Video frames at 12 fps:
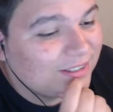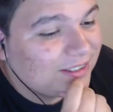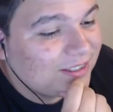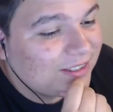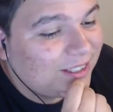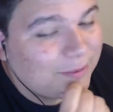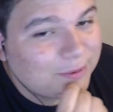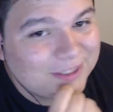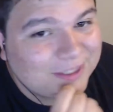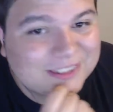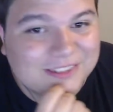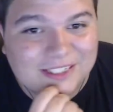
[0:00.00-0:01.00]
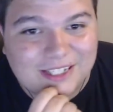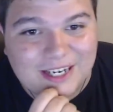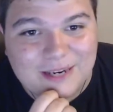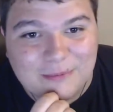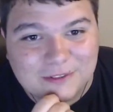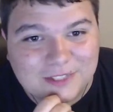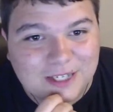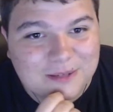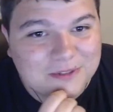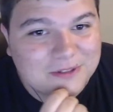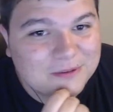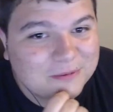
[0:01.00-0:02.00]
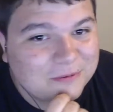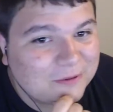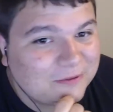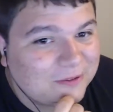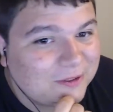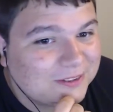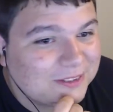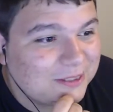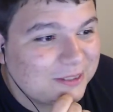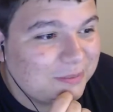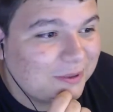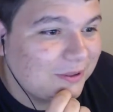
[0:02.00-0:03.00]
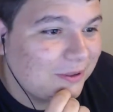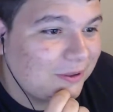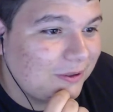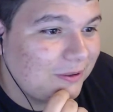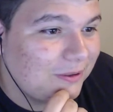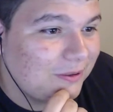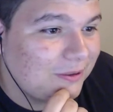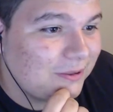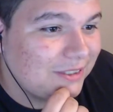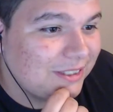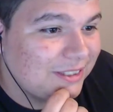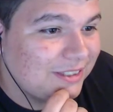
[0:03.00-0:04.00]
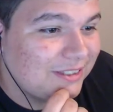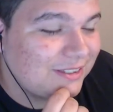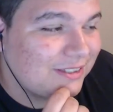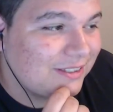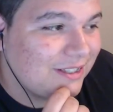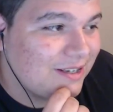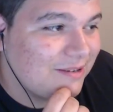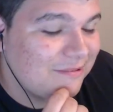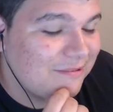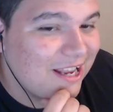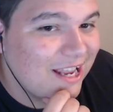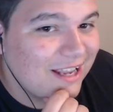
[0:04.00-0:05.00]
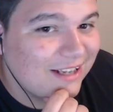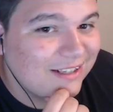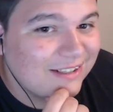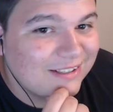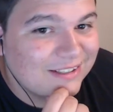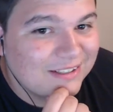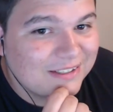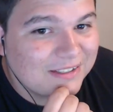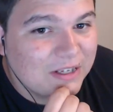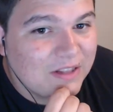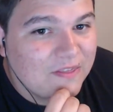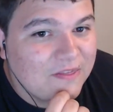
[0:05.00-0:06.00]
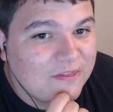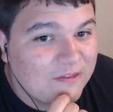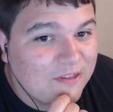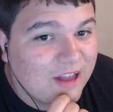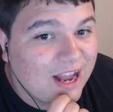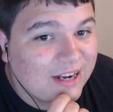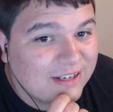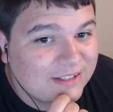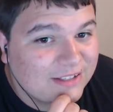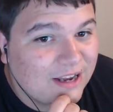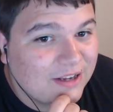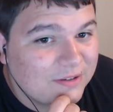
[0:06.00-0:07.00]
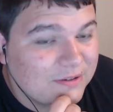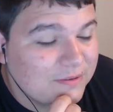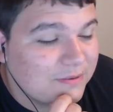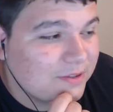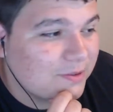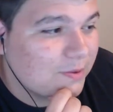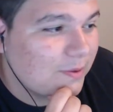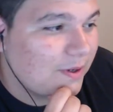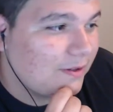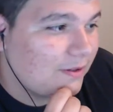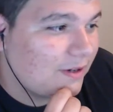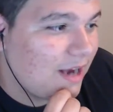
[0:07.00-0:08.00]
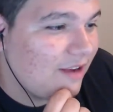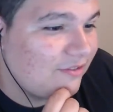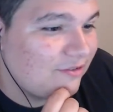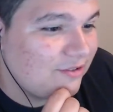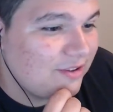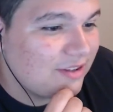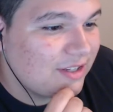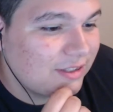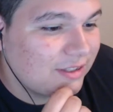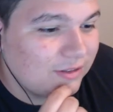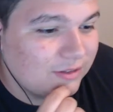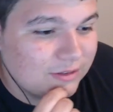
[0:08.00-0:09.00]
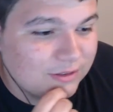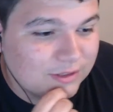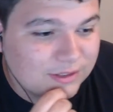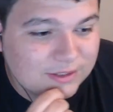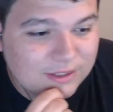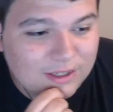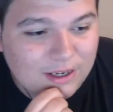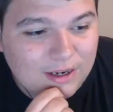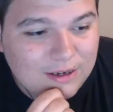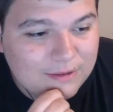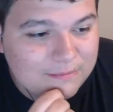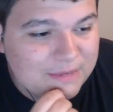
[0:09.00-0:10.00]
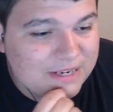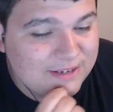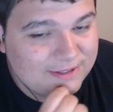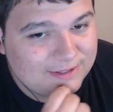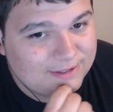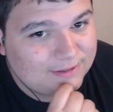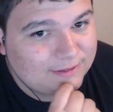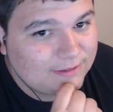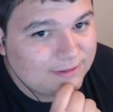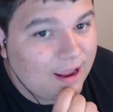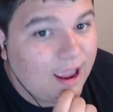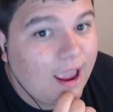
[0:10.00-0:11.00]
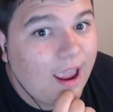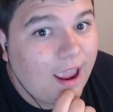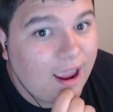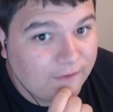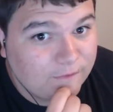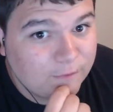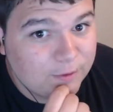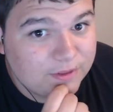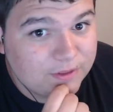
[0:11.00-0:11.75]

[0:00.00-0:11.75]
I'm gonna watch this like eight more times though before I fall asleep. But holy shit, man. That is how you do a trailer. Everything looked amazing. Everything.